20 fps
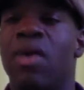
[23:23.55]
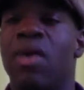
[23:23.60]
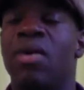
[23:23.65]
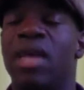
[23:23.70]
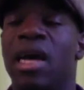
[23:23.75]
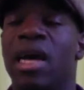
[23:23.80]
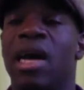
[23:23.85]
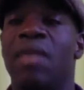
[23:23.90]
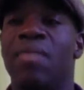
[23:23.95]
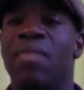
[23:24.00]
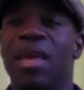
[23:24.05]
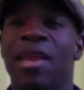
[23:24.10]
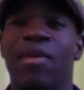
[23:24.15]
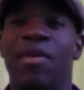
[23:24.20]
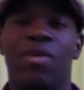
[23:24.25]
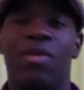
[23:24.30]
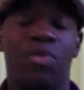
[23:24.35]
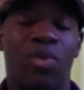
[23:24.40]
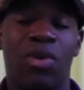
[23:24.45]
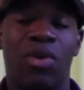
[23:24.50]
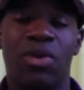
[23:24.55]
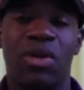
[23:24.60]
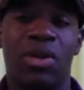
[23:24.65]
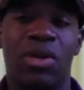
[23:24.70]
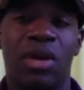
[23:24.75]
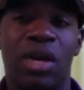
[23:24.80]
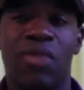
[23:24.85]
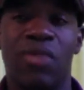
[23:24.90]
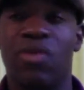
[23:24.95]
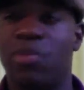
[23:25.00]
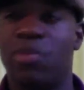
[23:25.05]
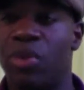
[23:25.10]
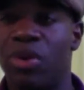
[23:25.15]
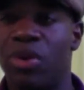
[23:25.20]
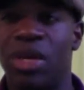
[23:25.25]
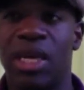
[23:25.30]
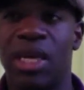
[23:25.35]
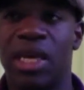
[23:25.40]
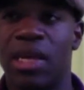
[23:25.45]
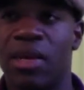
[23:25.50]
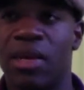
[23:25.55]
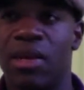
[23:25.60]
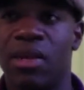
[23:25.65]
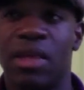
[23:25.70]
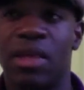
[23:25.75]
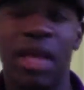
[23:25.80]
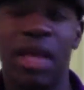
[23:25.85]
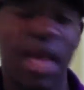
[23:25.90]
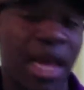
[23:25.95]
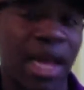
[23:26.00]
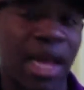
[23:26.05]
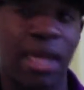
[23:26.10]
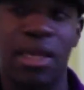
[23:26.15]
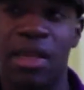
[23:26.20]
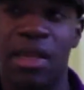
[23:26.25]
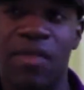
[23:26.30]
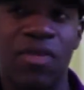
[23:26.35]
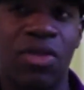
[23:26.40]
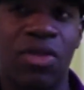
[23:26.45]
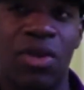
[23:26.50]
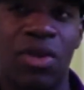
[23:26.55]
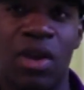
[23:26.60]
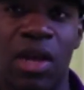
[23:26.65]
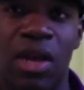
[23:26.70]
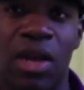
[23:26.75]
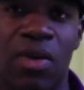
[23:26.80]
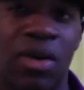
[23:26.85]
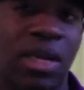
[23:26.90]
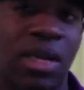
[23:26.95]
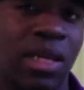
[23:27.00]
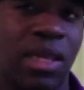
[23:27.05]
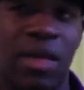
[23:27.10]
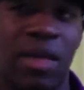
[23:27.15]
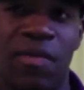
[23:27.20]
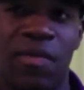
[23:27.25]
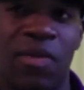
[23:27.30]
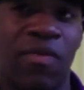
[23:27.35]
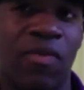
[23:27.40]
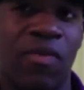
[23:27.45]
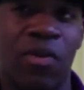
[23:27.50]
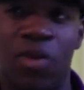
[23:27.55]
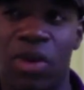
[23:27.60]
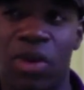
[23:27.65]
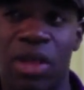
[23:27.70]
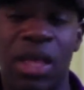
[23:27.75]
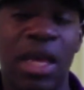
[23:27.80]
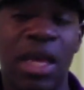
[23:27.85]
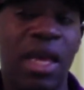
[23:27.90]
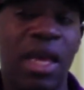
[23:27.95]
oh yeah, I'm meeting with Walter in Roppongi Hills at 7:30 on December 4th,